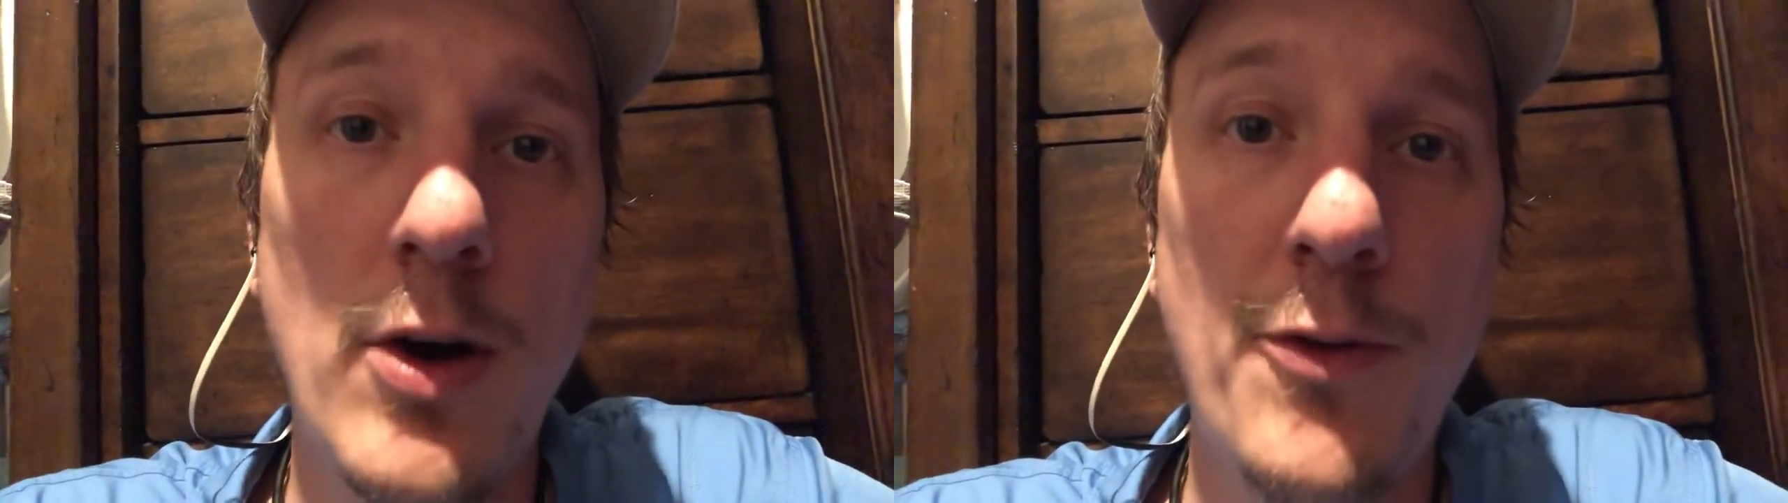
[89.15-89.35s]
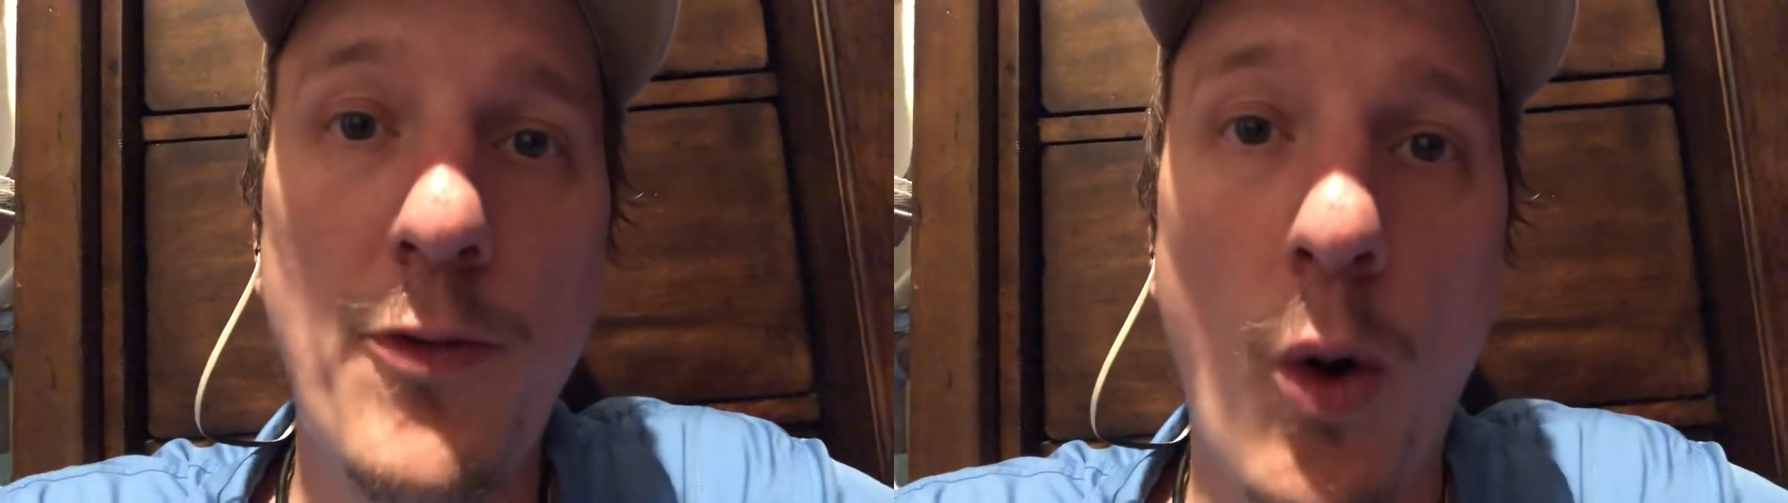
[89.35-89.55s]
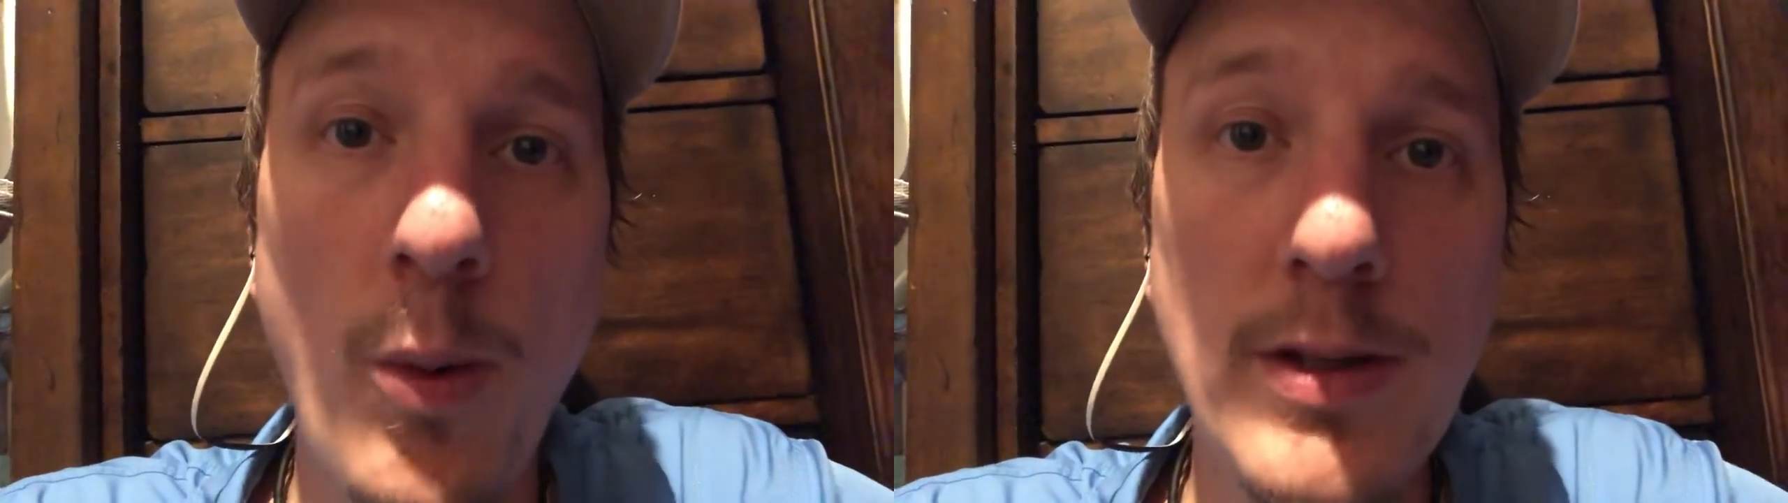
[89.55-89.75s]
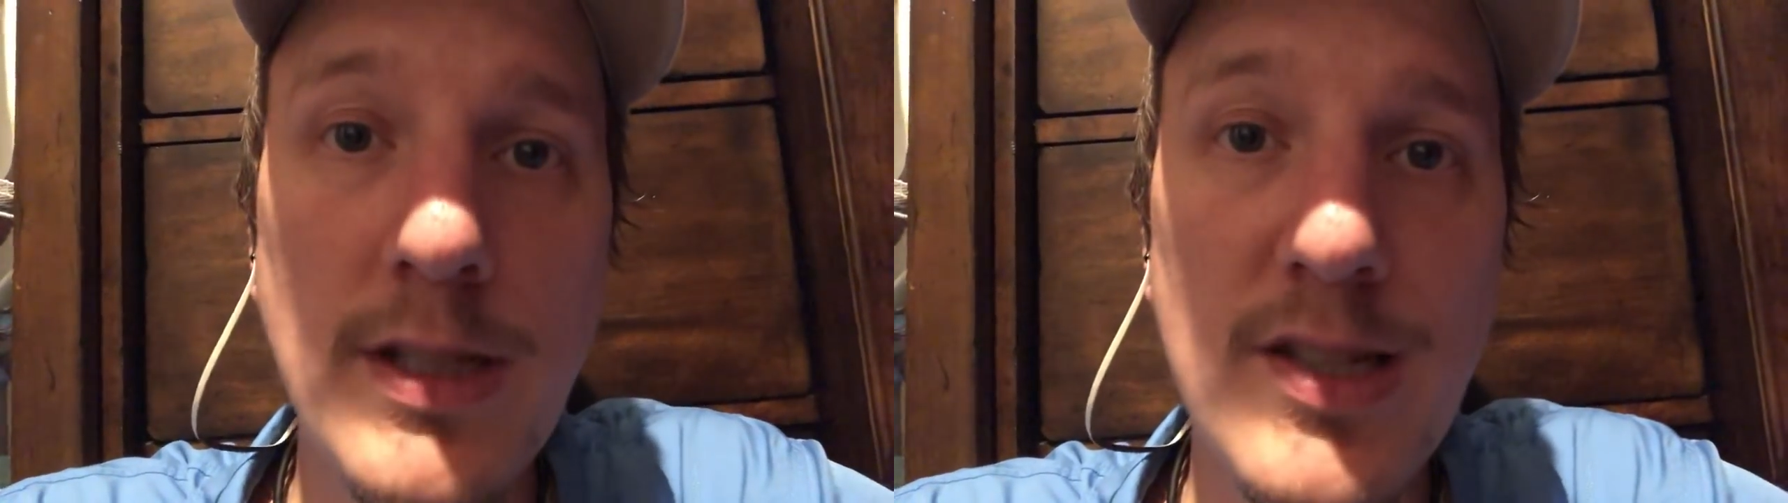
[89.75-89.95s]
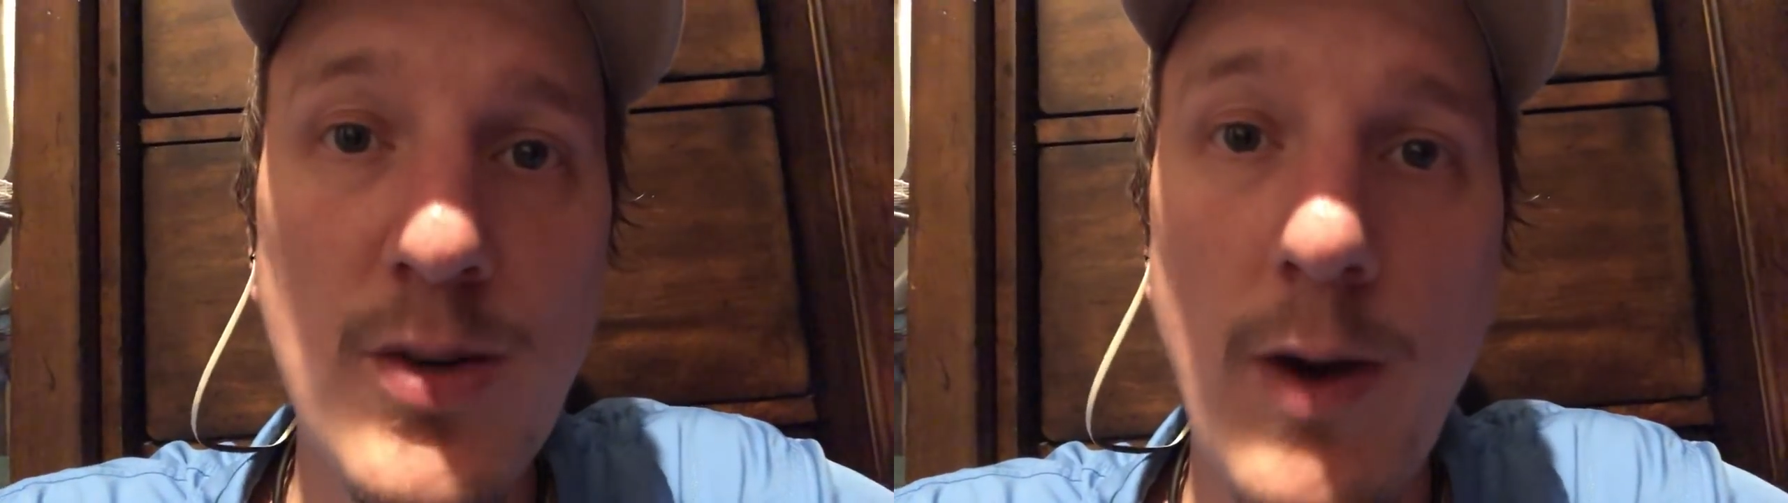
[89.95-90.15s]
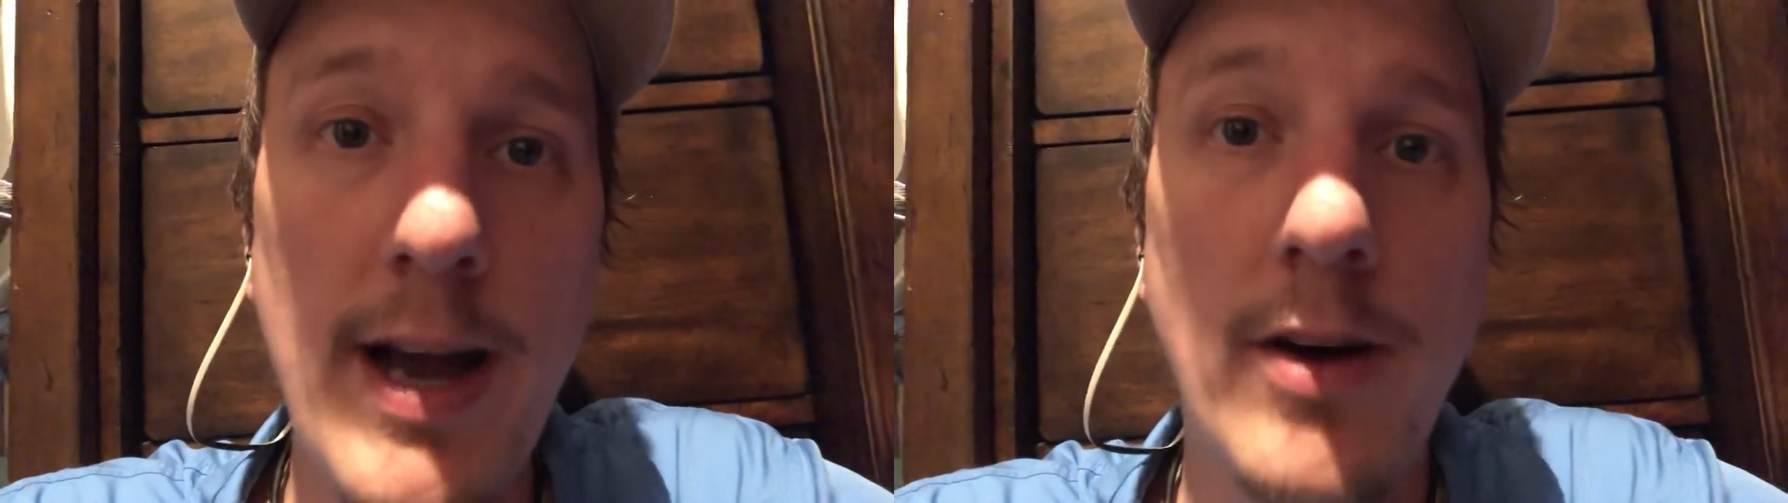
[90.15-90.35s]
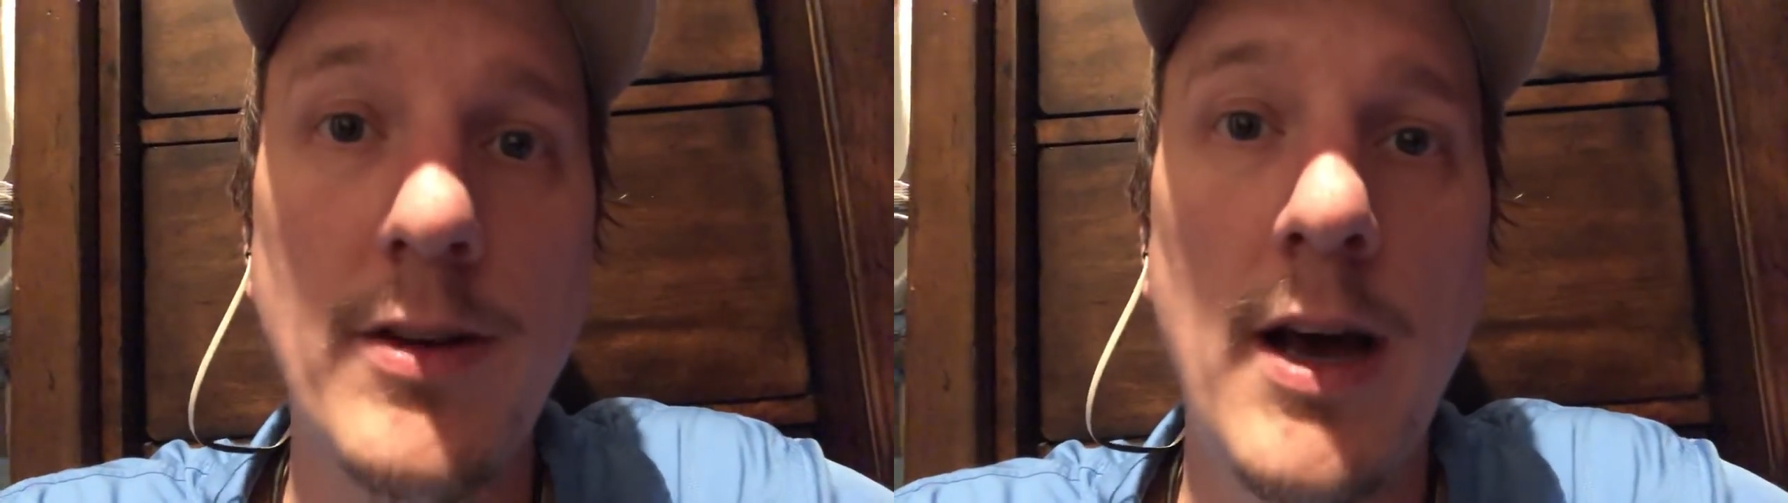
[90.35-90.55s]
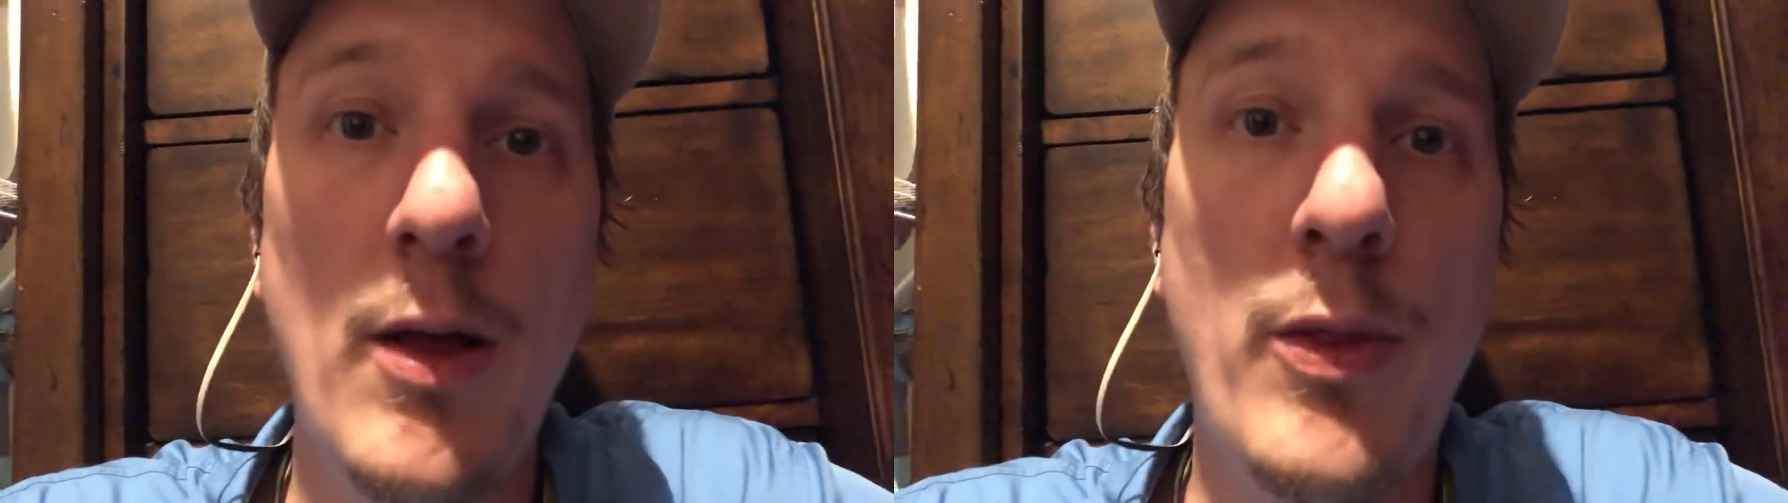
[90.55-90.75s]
forward this around.